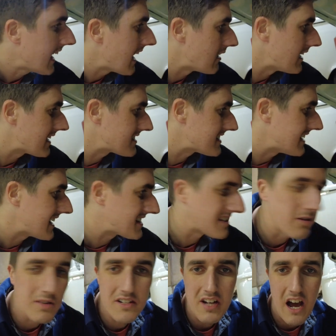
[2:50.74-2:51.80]
yeah, let's let's
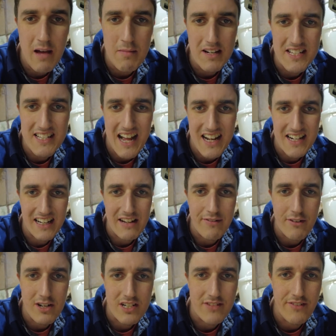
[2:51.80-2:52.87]
do the timing statically
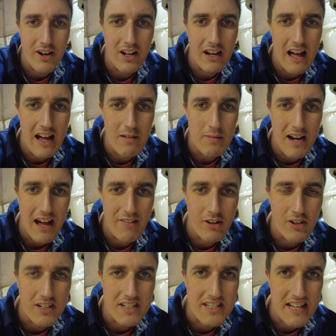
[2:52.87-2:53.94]
first of all, and we'll have a
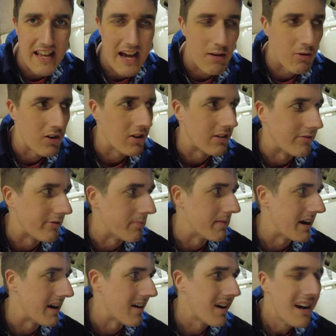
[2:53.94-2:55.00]
look and see how we're looking from
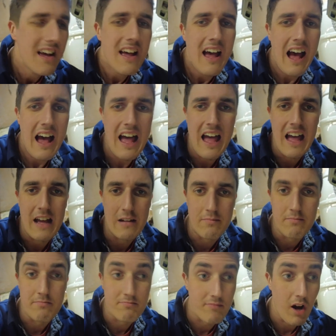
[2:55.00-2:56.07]
there.
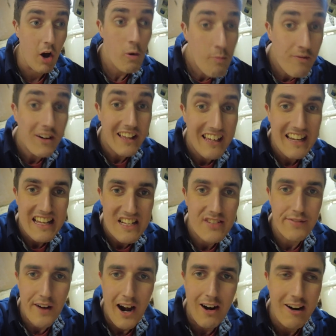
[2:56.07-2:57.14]
Um, hopefully, it is
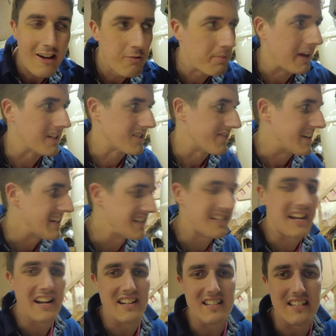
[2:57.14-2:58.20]
far out because if it is,
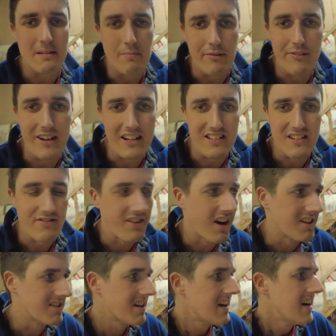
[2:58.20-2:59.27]
then it's a simple fix. If
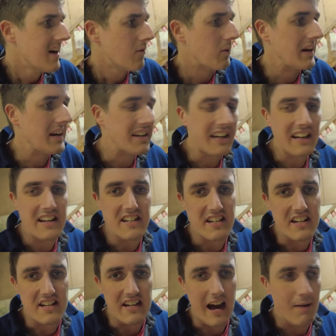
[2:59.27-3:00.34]
not, we need to get
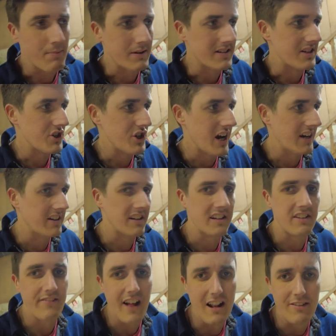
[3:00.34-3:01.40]
into the tappets and check
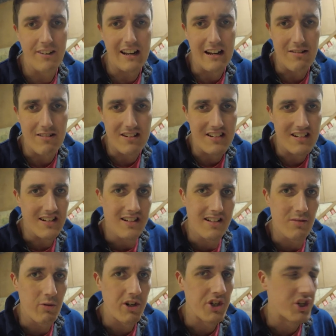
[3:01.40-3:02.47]
the valve
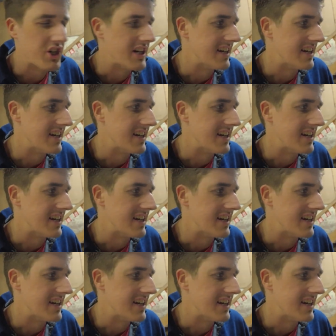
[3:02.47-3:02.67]
clearances, which